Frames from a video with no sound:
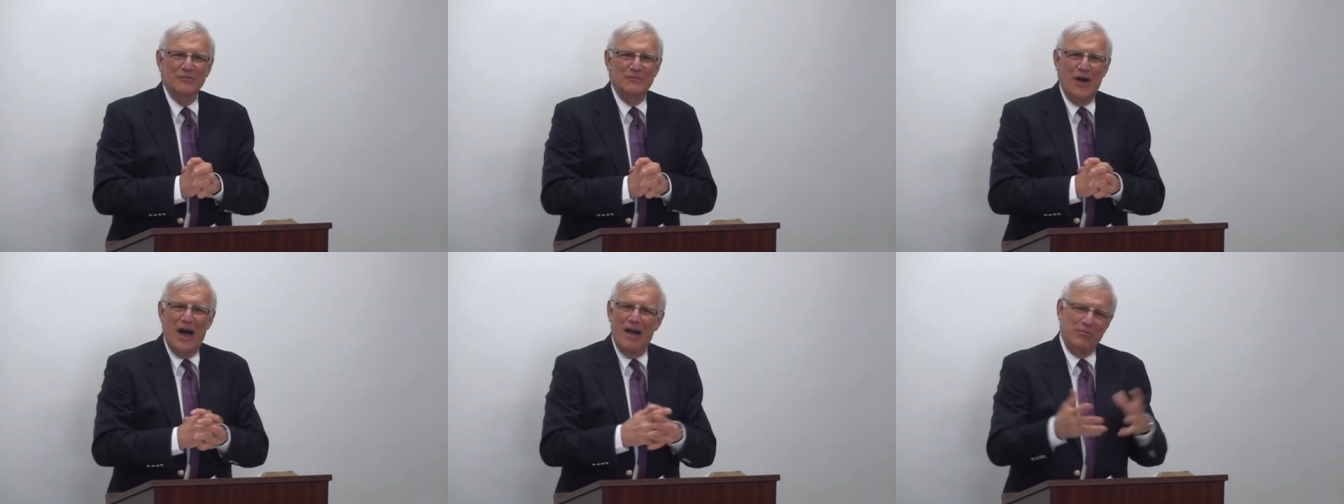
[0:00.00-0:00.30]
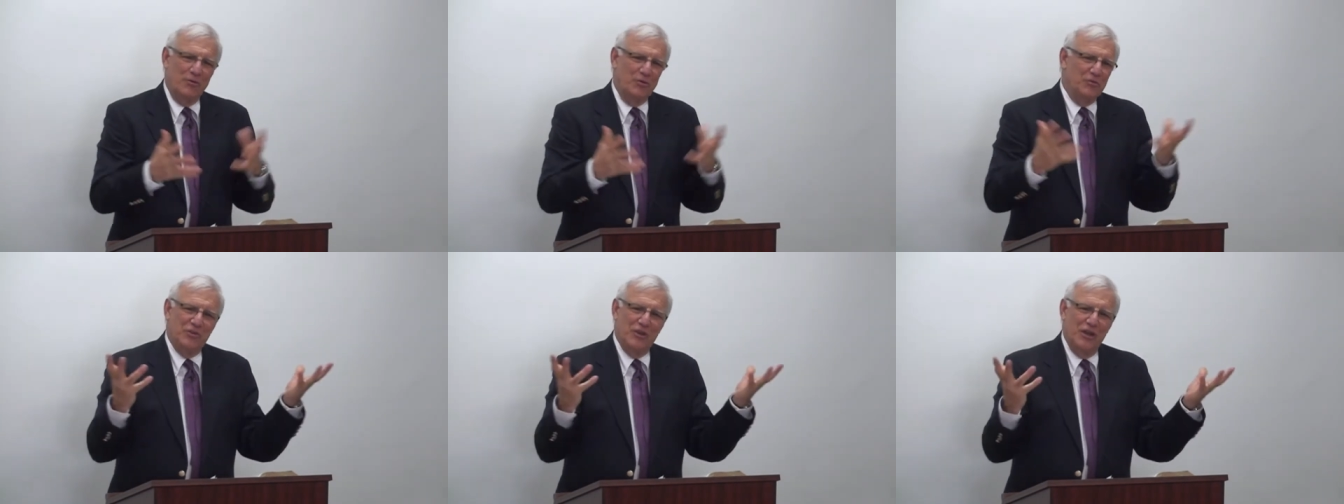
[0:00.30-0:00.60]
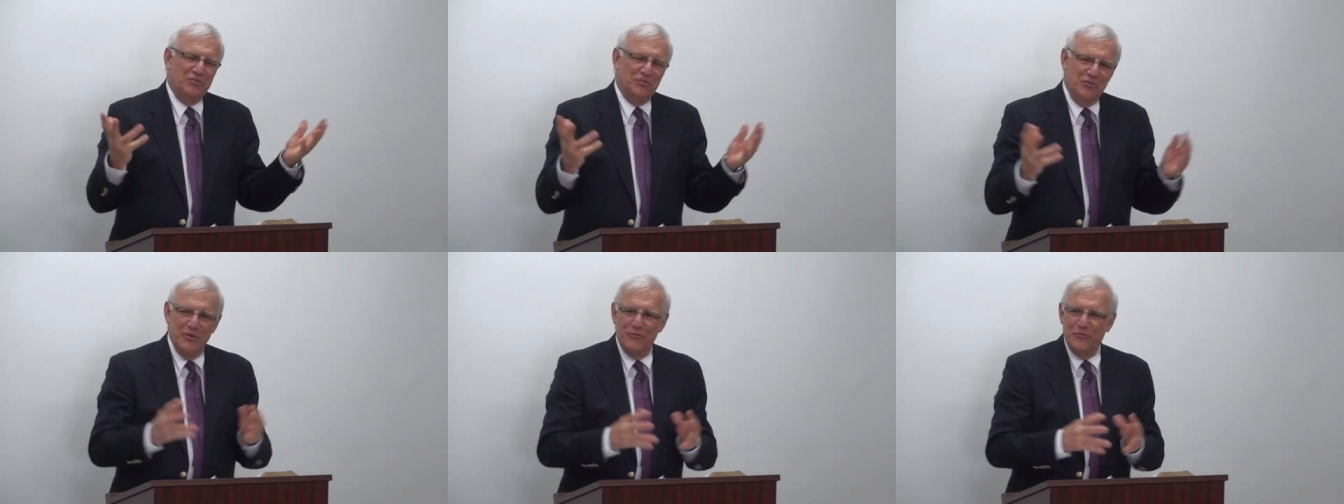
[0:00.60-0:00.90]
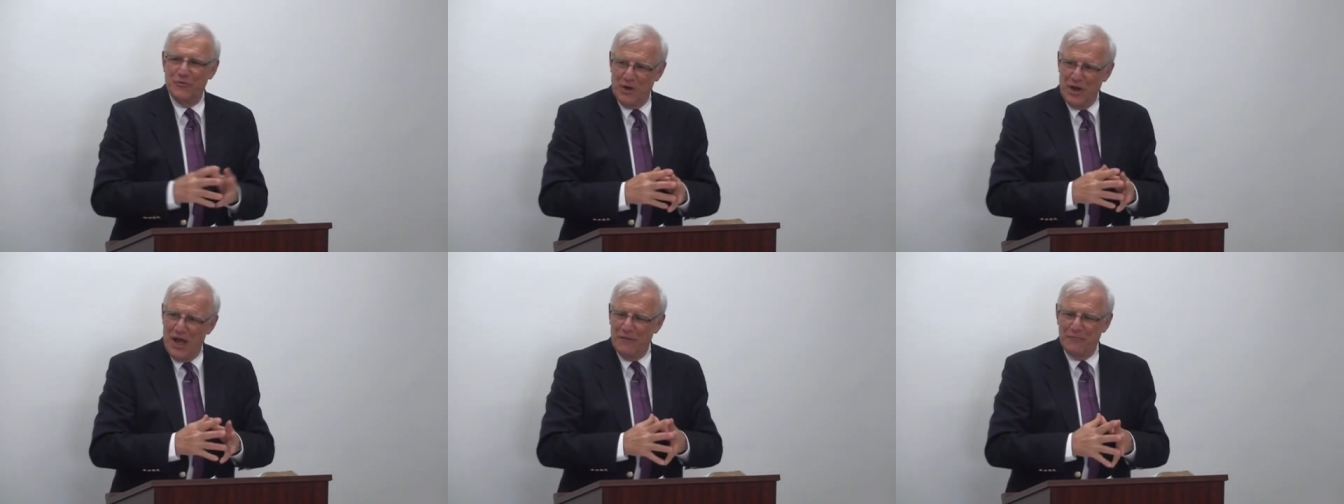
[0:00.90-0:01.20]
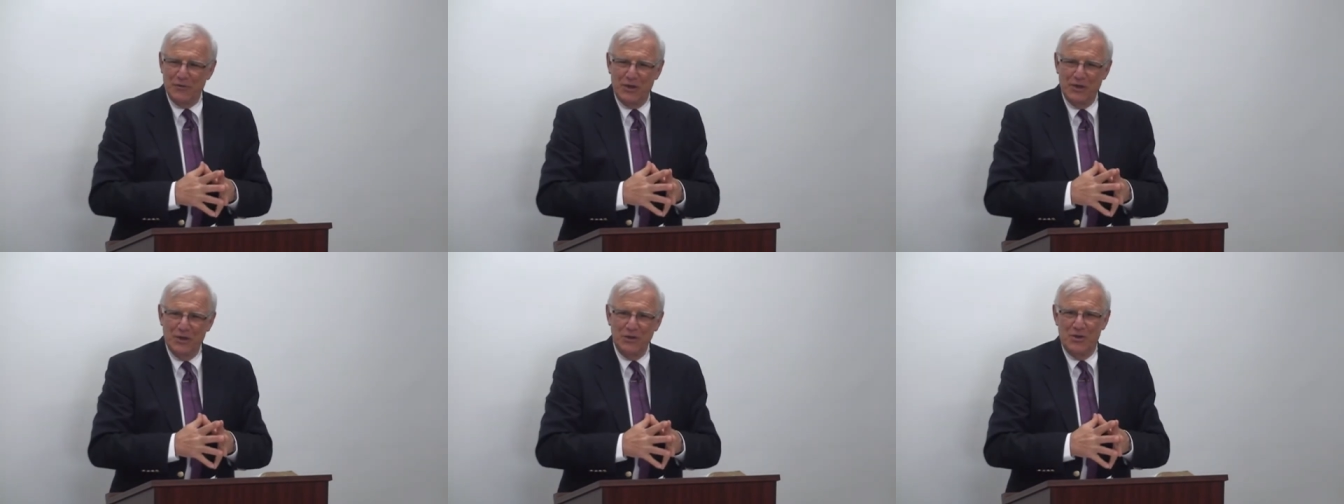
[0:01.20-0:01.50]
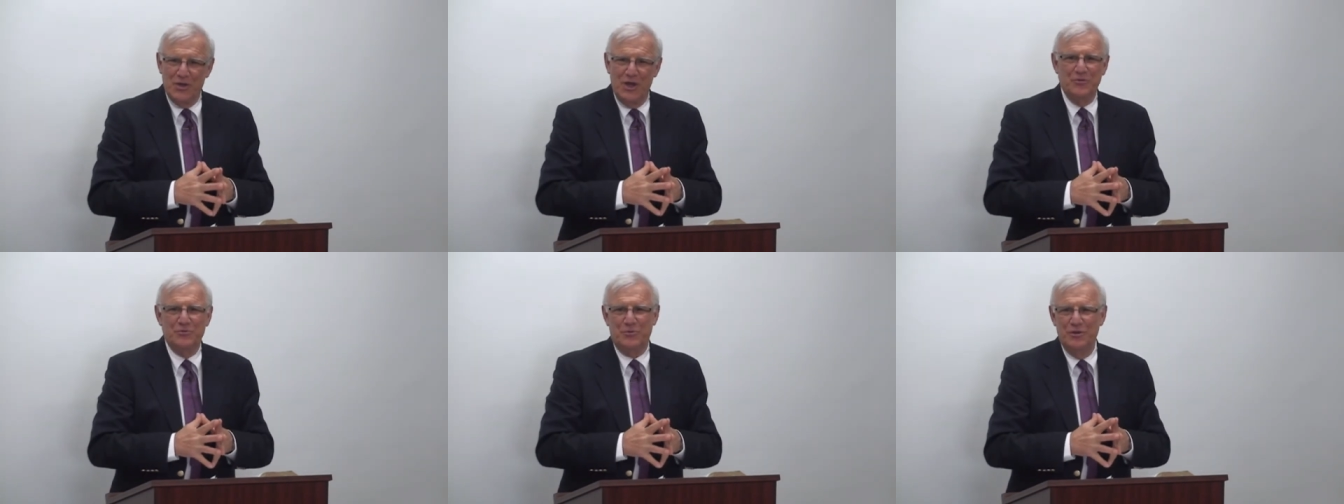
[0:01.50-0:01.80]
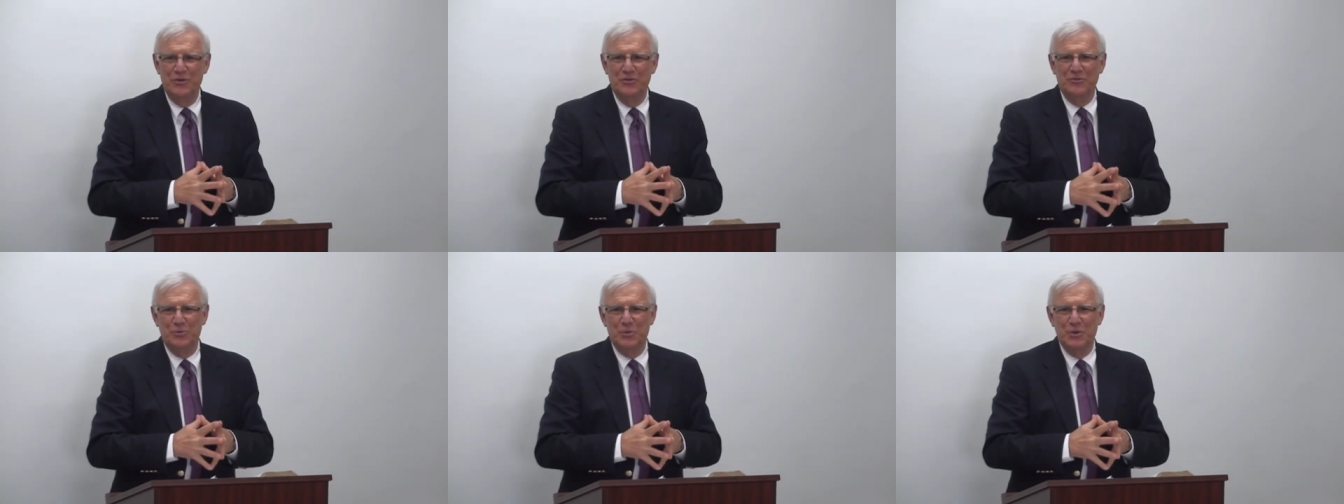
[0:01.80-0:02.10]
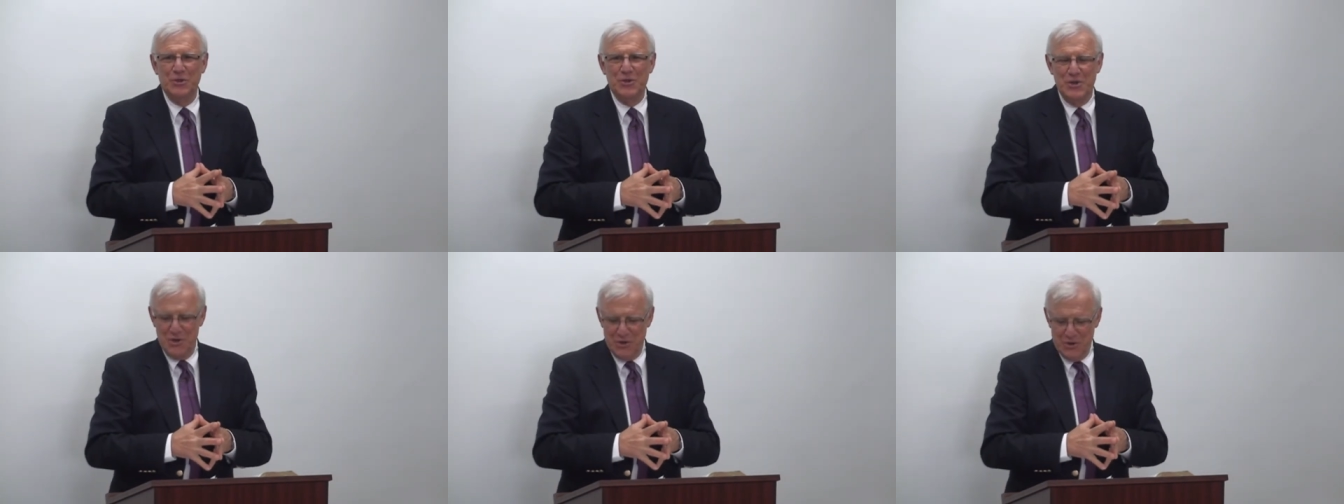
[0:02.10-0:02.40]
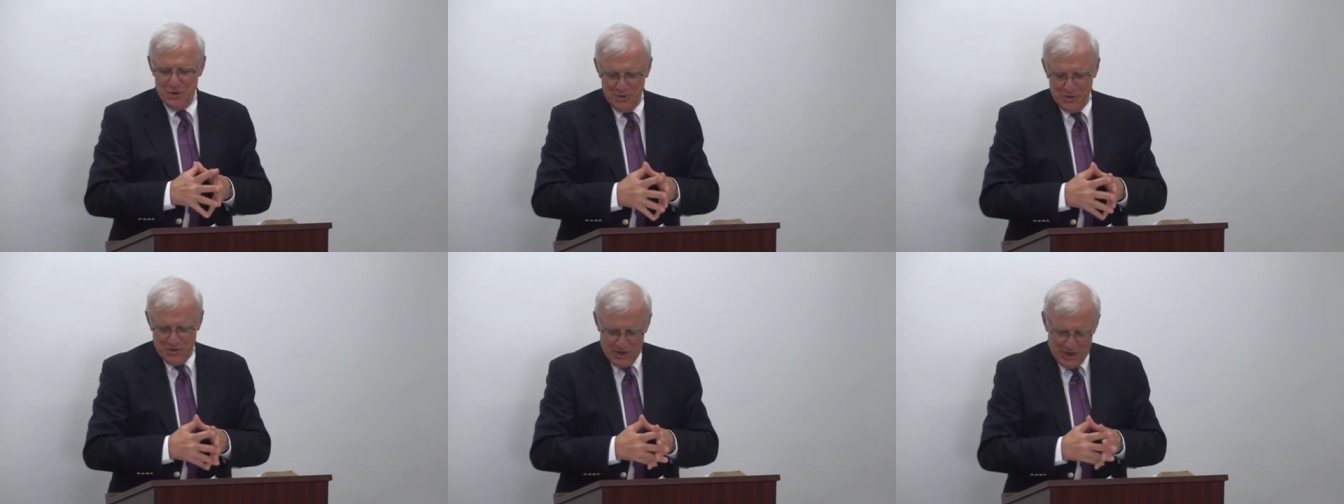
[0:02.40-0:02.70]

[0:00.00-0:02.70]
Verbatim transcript: five or six different African countries will hear,